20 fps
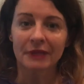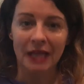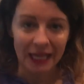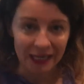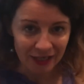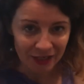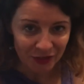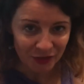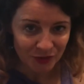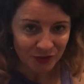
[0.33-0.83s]

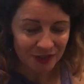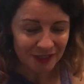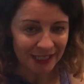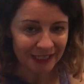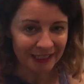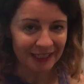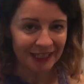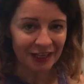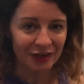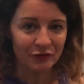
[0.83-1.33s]
Hello,
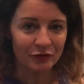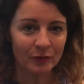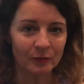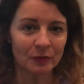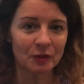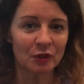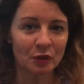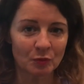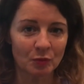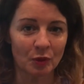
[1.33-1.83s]
Susannah here
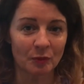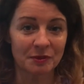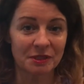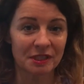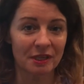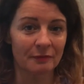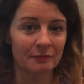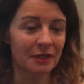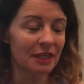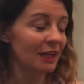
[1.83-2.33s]
from the Good
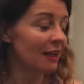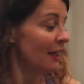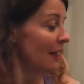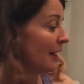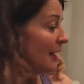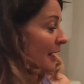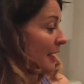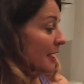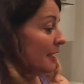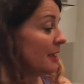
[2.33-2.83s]
Property Company.
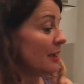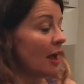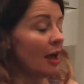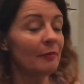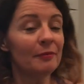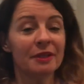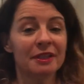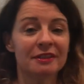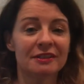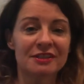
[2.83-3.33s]
Here
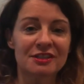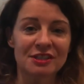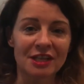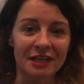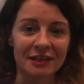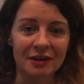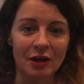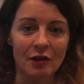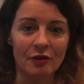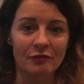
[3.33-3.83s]
I'm in
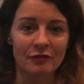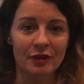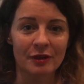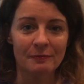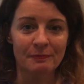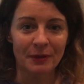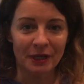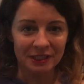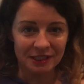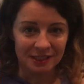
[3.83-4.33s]
sight of
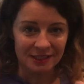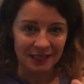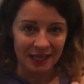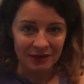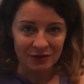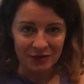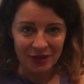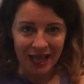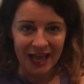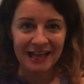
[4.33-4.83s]
a buy to
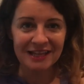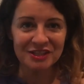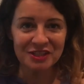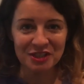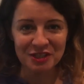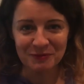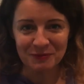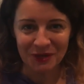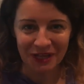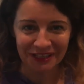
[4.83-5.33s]
sell.
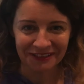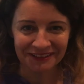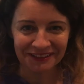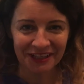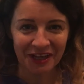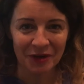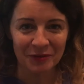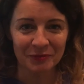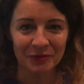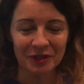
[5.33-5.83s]
Ash is behind the
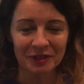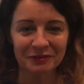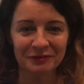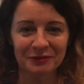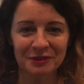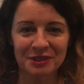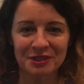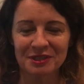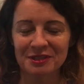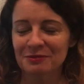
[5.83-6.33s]
camera,
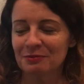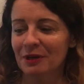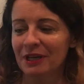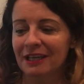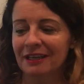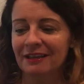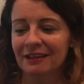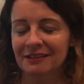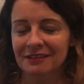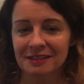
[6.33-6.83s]
which is where
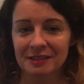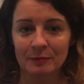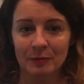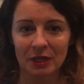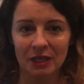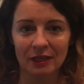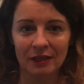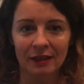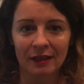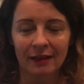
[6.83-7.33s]
he likes to
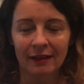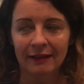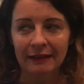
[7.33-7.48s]
be.